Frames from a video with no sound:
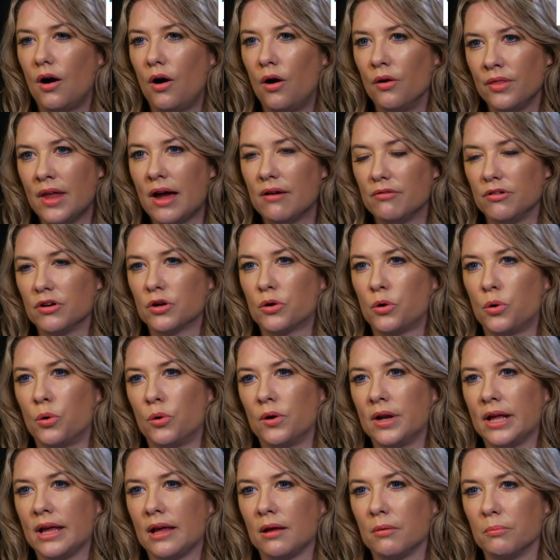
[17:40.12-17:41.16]
On that
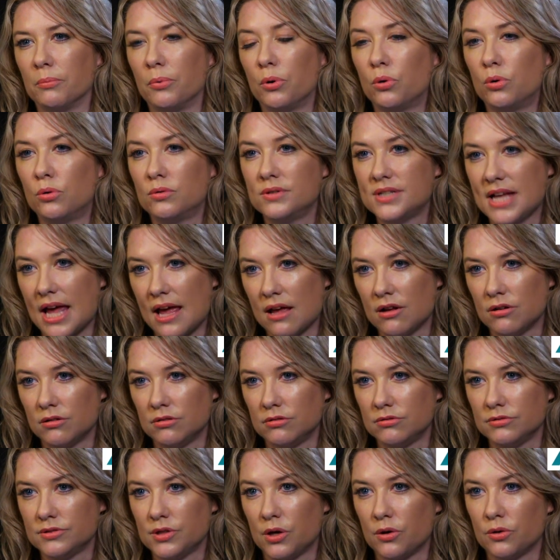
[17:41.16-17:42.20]
recording, Paul
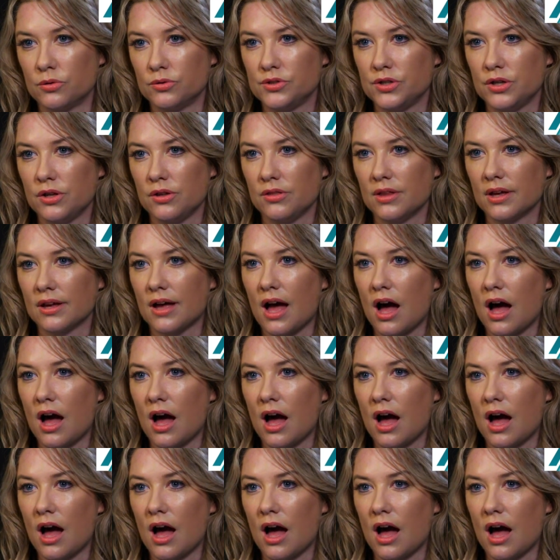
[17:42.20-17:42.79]
Dale told you that